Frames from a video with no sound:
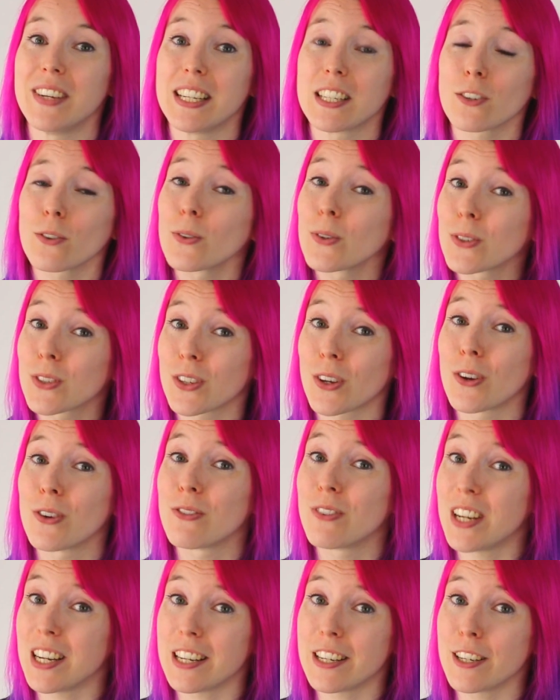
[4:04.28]
is also
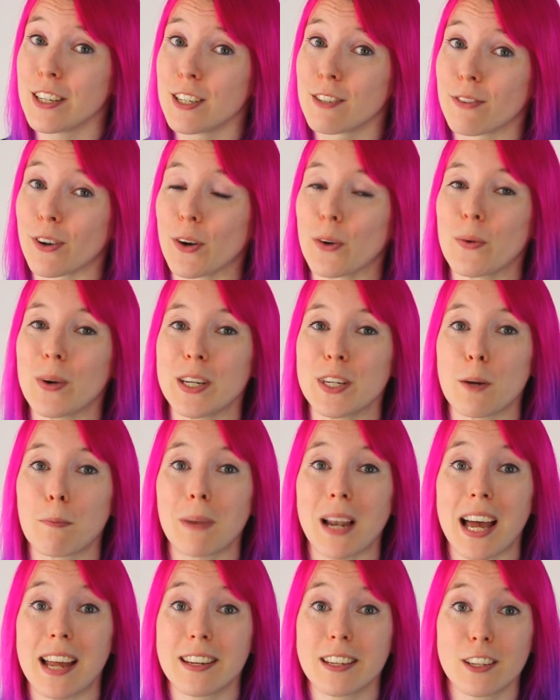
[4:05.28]
really useful when you're
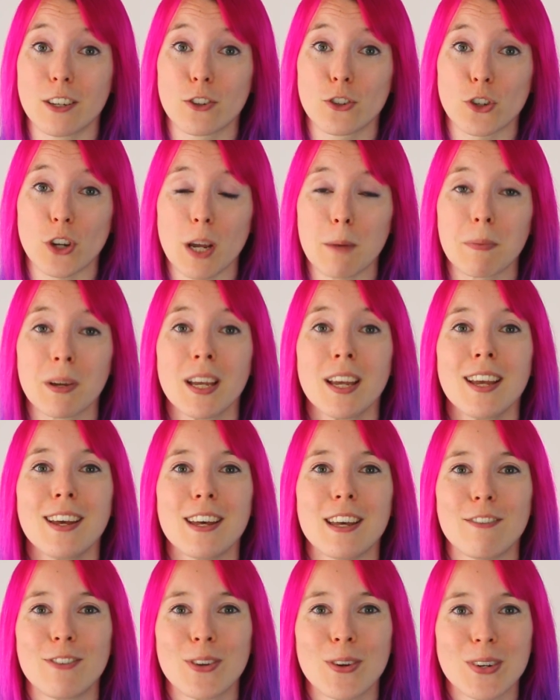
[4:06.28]
planning your trip.
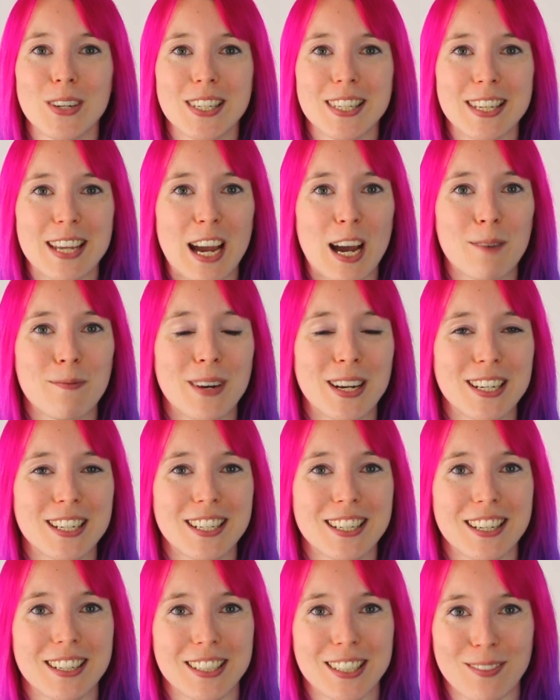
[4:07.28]
If you want to see how
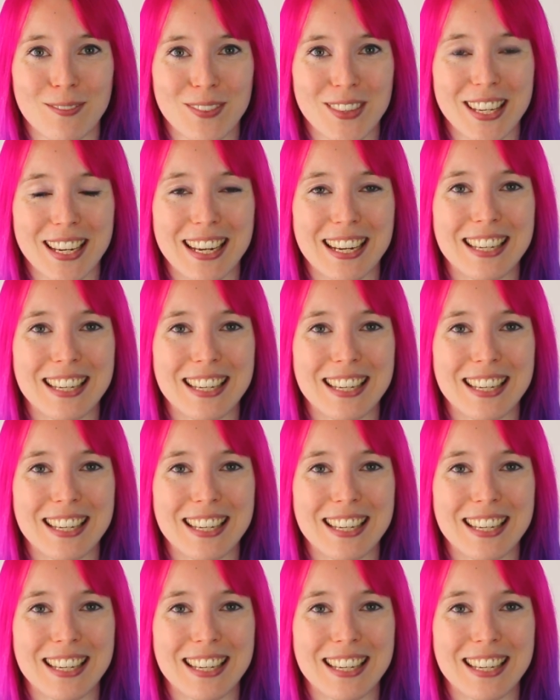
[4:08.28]
much something